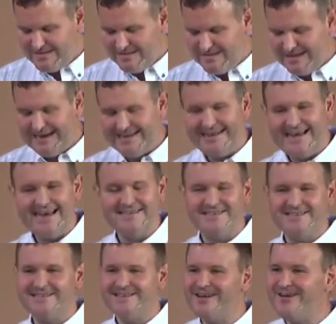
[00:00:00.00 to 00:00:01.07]
And
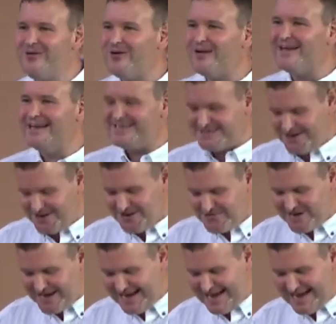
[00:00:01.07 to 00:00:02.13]
yes, you know what? It's
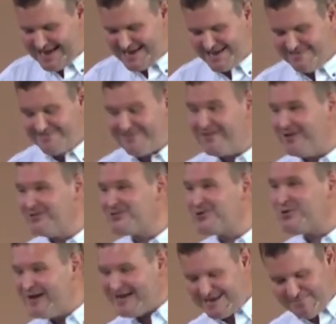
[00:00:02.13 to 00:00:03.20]
okay for those
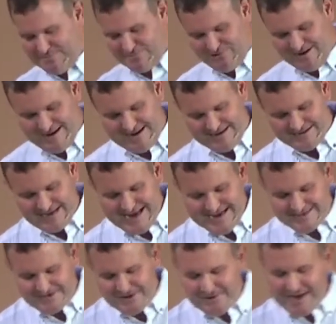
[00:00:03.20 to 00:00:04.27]
quick prayers.
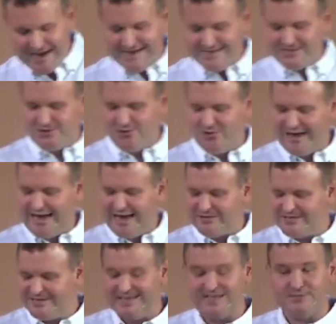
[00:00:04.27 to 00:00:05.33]
It's okay to call out
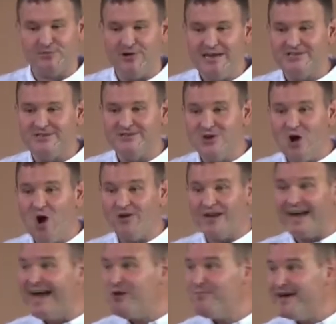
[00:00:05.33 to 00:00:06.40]
in desperation, God,
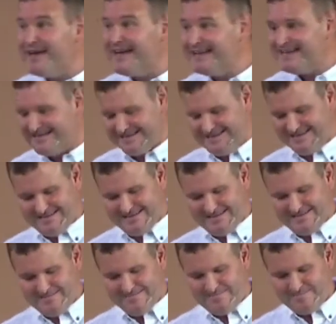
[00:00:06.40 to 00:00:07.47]
help me.
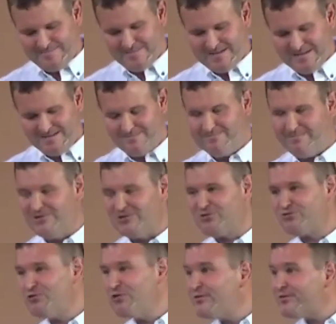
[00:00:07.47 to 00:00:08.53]
But
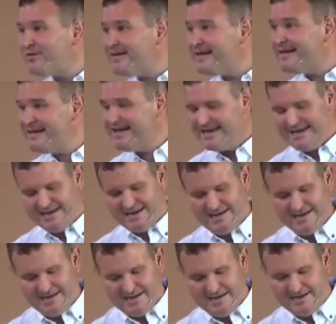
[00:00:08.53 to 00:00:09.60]
truthfully,
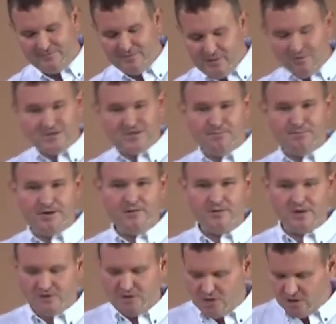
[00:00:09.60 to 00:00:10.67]
if we want to build a
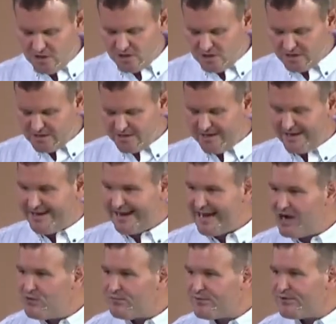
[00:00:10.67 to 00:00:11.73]
good and
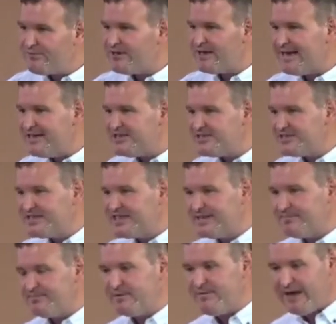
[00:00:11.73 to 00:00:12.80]
healthy relationship
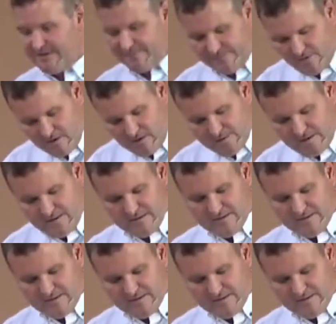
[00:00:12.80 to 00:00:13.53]
with our Father,